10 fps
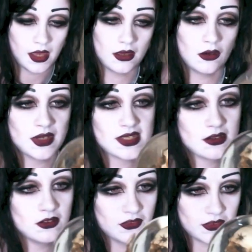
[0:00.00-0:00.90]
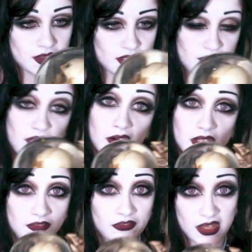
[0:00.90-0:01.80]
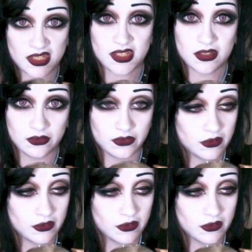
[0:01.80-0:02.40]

I got myself this very festive